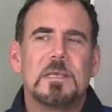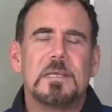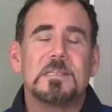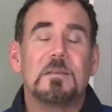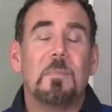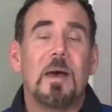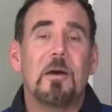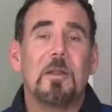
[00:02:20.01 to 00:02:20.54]

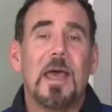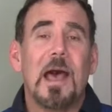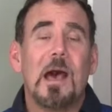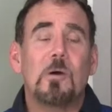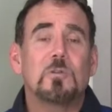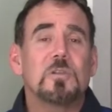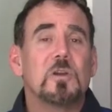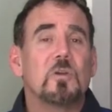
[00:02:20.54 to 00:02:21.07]
is about
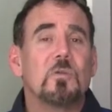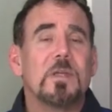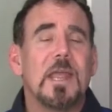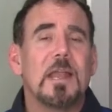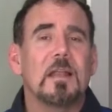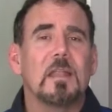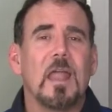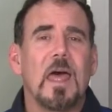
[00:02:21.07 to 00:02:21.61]
how to
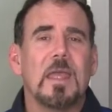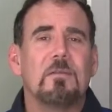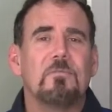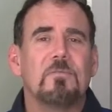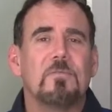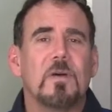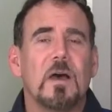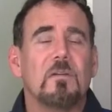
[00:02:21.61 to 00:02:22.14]
create a
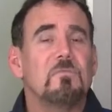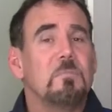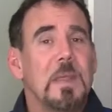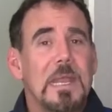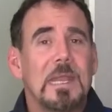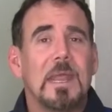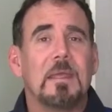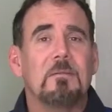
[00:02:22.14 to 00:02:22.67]
life of
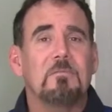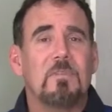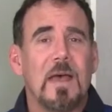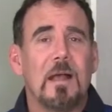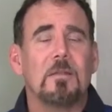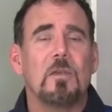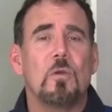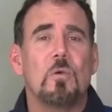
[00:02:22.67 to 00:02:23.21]
meaning,
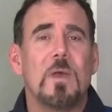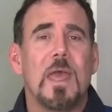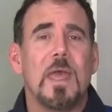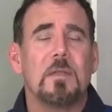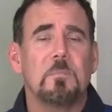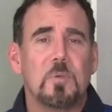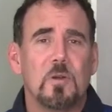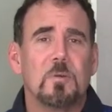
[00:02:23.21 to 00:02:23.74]
value,
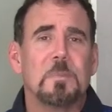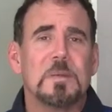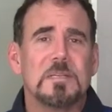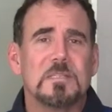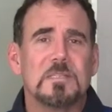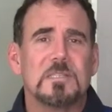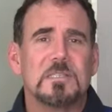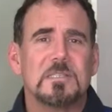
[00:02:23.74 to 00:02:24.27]
and
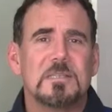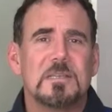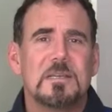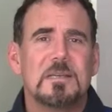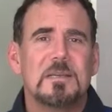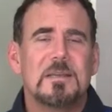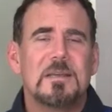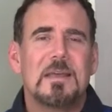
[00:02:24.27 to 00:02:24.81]
purpose.
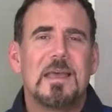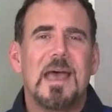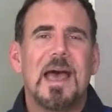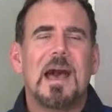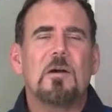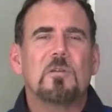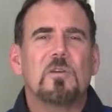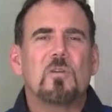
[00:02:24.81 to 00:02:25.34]

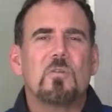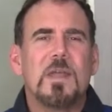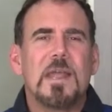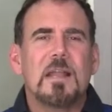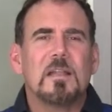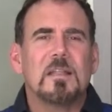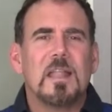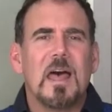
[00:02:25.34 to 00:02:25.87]
How to
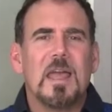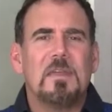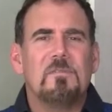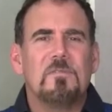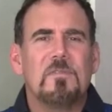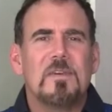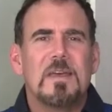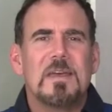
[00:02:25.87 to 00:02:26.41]
create a
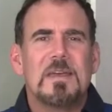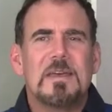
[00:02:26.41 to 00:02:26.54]
life